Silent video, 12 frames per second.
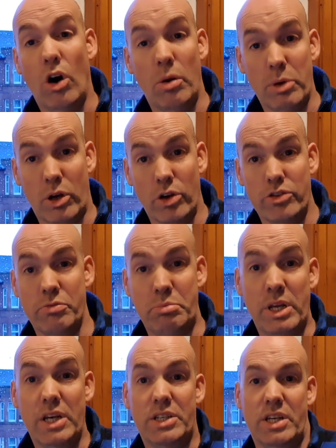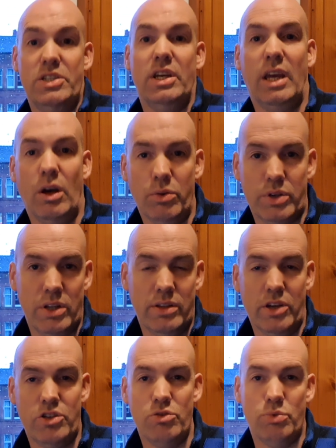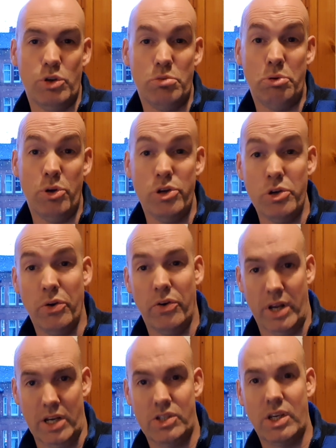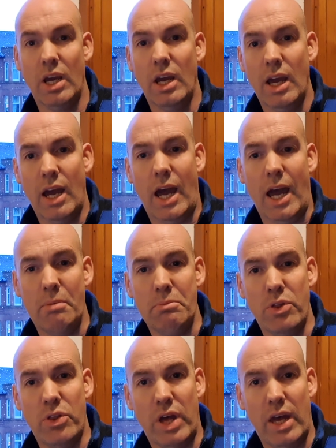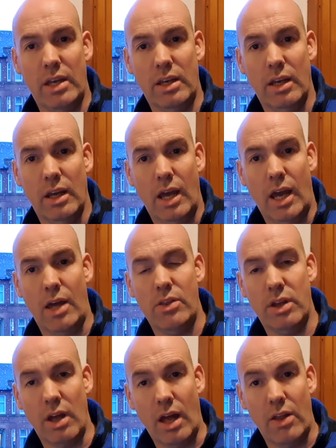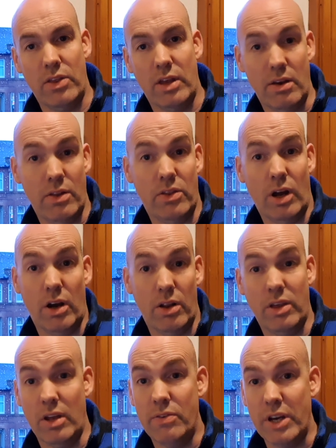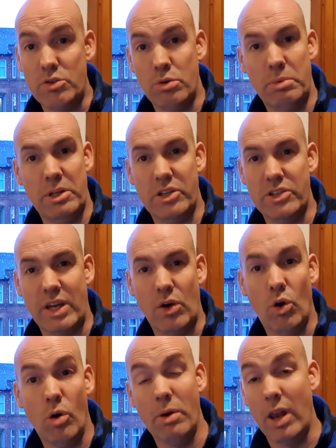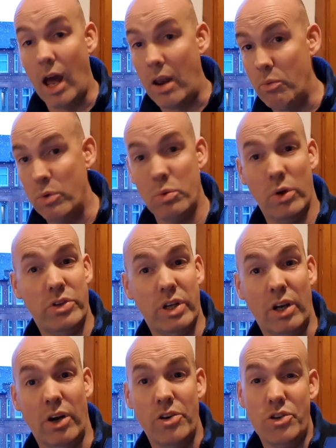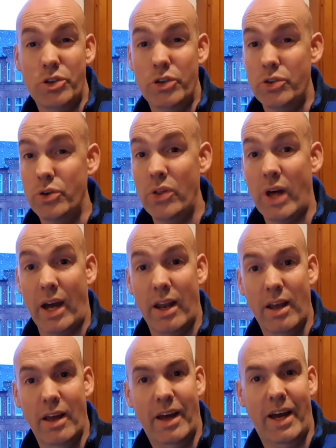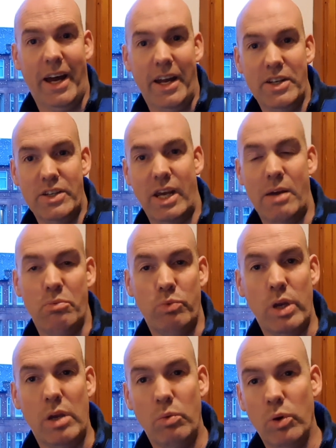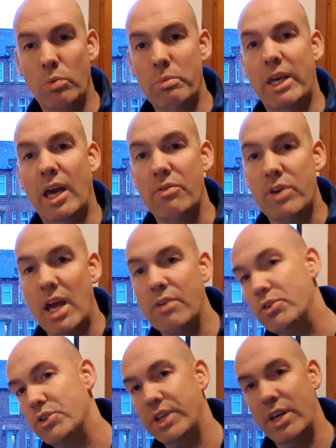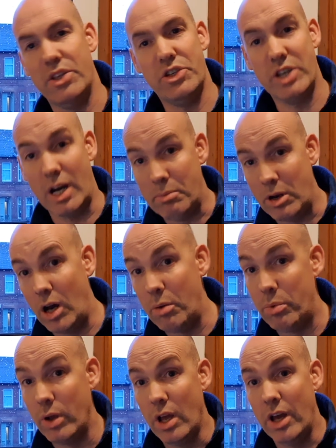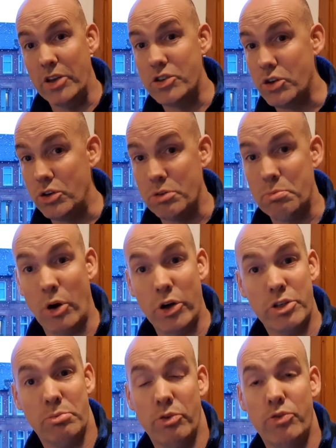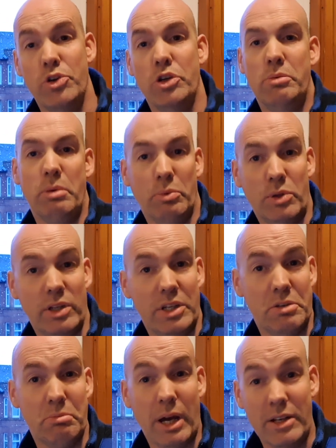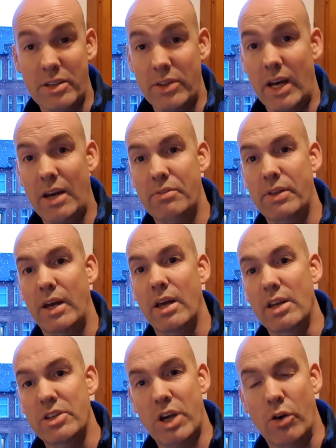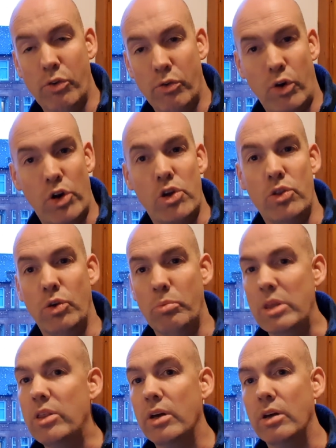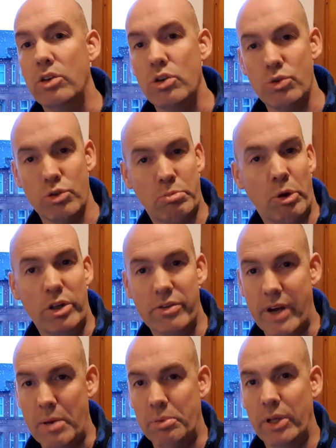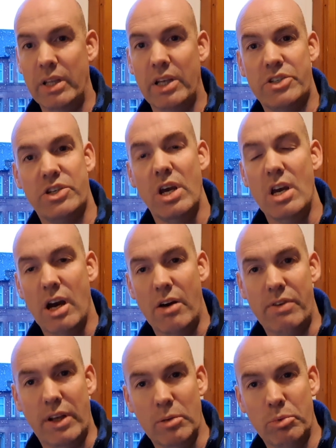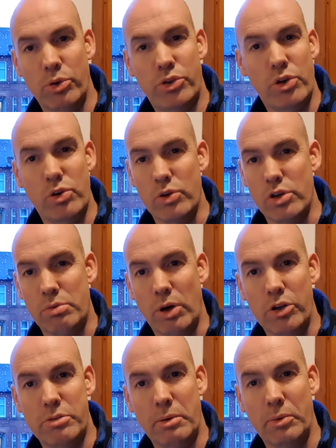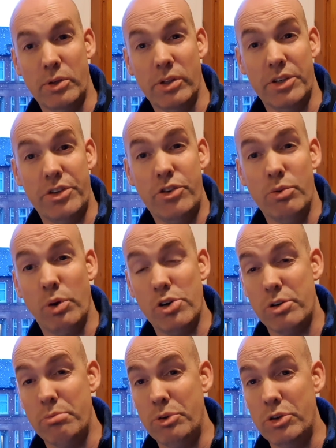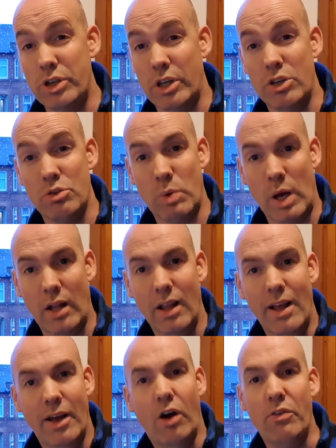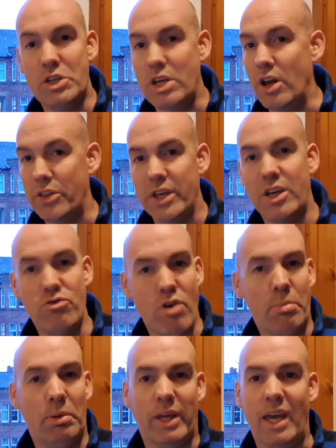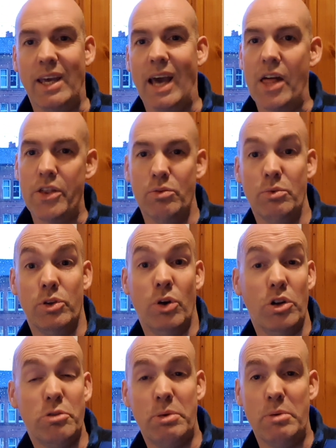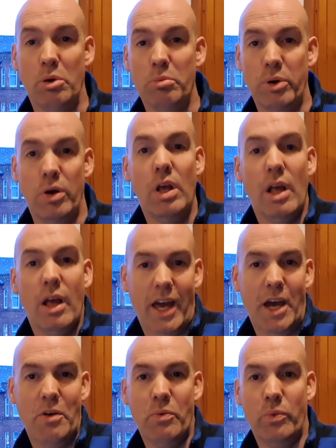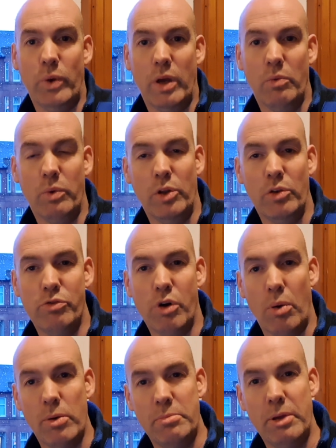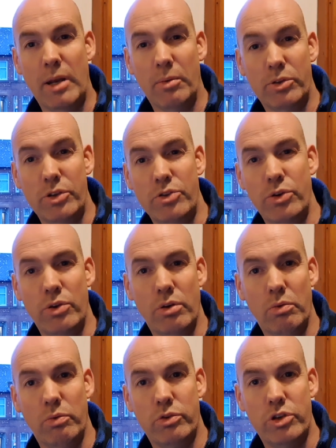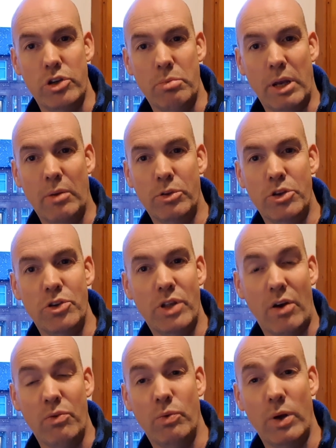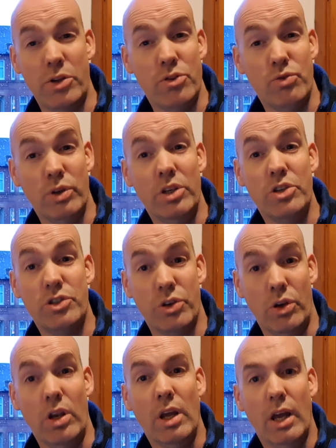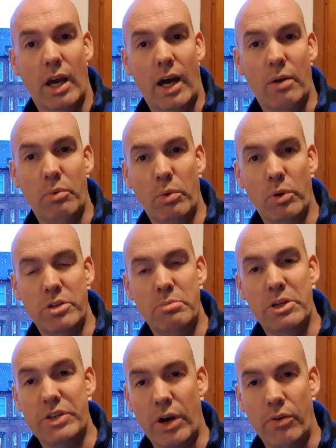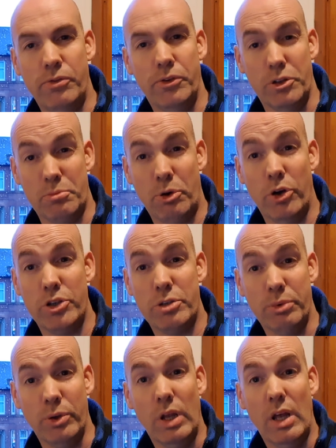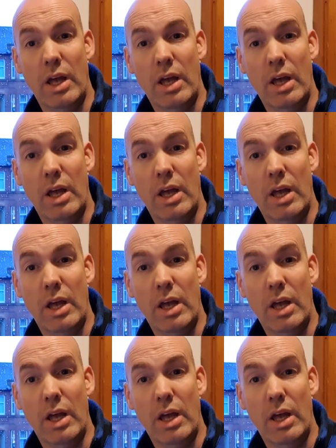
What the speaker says: because of pre-existing health conditions which put you at risk, then the advice would be to stay home, and we'd want to encourage you to do that. And we will make every effort to get the sermon up as soon as possible for you to be able to listen back to that. If that's helpful for you, there'll be the usual Spotify playlists available to you as well, to be able to listen to worship music as well. Obviously, nothing can replicate gathering with God's people, but we look forward to being able to do that with us really soon, and we want to be as helpful as possible.